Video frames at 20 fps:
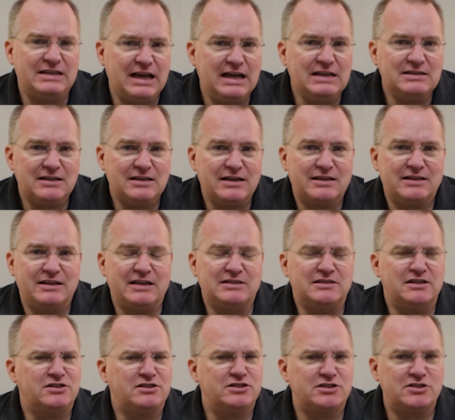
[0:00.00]
in days like
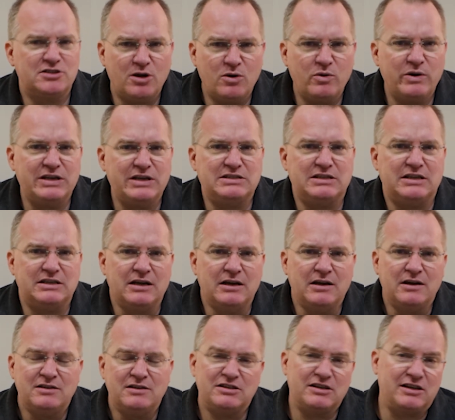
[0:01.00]
these, it's so easy